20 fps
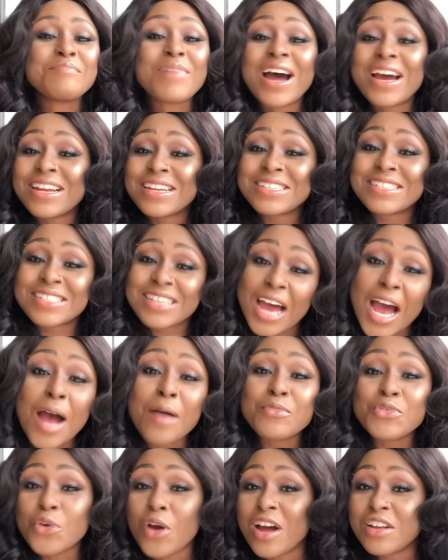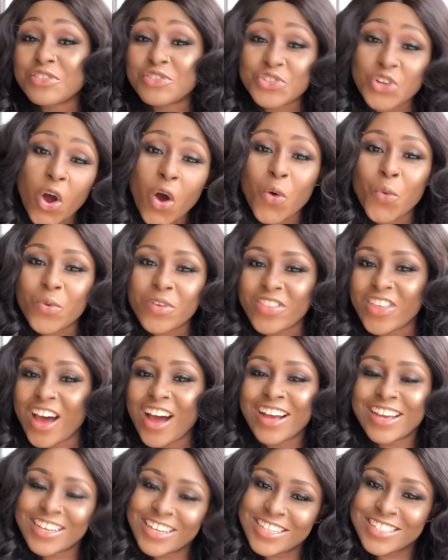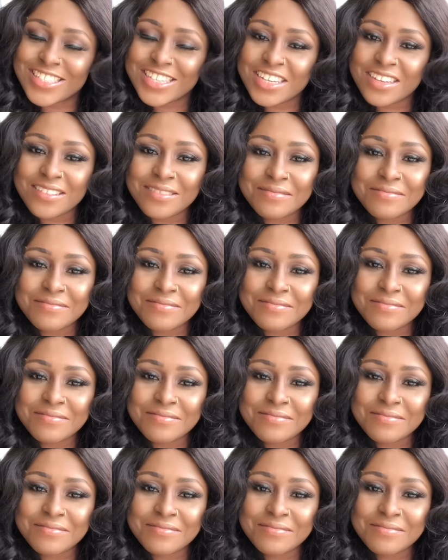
By the time you are done with her kitty,